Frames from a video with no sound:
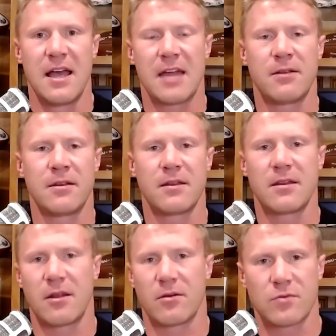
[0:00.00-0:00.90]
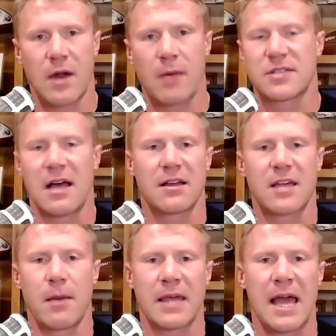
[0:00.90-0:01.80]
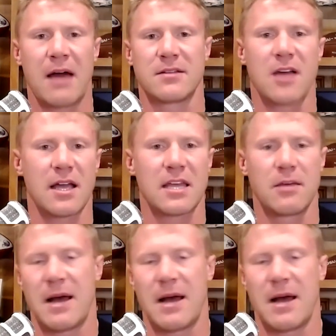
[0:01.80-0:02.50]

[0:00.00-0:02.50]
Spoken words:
and you know Robert Saleh coming out and talking